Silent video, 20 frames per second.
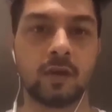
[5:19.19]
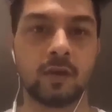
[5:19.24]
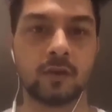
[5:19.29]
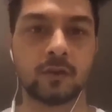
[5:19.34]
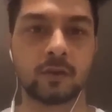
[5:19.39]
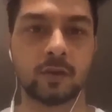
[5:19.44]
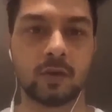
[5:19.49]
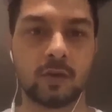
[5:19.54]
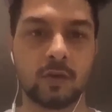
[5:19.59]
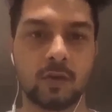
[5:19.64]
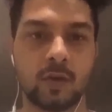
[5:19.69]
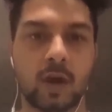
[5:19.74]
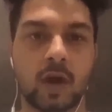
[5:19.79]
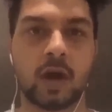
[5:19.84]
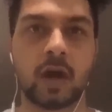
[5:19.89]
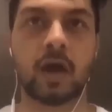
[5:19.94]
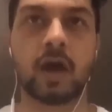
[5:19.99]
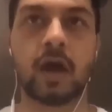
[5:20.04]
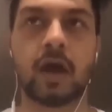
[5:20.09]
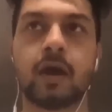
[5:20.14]
So
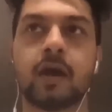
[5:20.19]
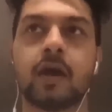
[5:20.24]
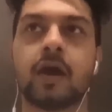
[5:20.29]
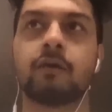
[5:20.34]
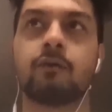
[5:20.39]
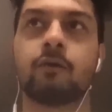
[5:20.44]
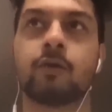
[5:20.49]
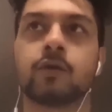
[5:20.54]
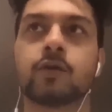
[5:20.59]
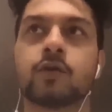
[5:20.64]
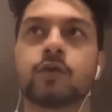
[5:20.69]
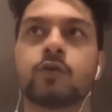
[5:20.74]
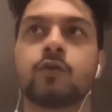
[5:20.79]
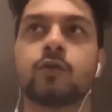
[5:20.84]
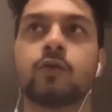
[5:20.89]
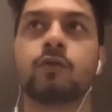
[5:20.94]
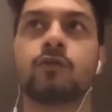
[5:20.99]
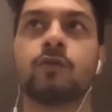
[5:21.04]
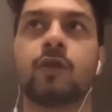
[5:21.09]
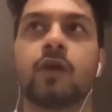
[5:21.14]
I wanted
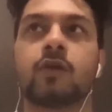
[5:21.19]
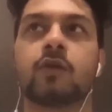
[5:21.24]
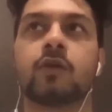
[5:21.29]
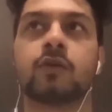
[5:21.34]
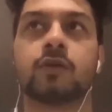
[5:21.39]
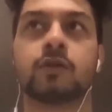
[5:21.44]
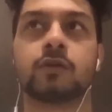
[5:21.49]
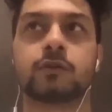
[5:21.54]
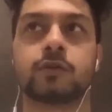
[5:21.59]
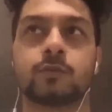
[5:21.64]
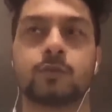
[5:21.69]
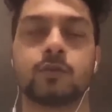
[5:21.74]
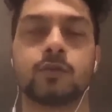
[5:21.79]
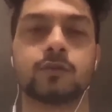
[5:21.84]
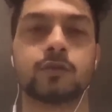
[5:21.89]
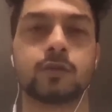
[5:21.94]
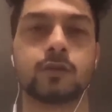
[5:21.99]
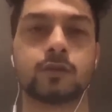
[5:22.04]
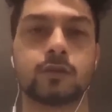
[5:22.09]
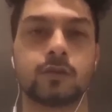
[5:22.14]
to work on distributed
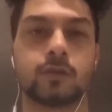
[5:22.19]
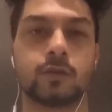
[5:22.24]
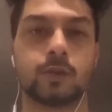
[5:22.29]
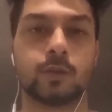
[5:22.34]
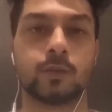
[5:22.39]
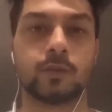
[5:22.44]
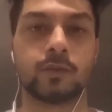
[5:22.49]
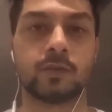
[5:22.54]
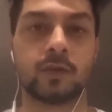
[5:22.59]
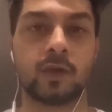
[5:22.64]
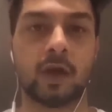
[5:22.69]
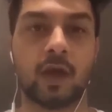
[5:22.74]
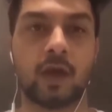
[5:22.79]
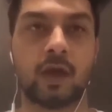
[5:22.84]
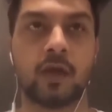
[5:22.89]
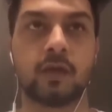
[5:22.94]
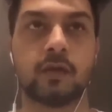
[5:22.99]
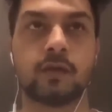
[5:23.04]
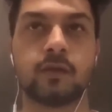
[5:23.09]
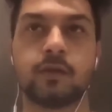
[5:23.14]
systems
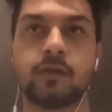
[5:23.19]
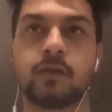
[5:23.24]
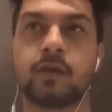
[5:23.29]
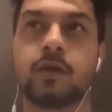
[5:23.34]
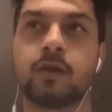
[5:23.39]
and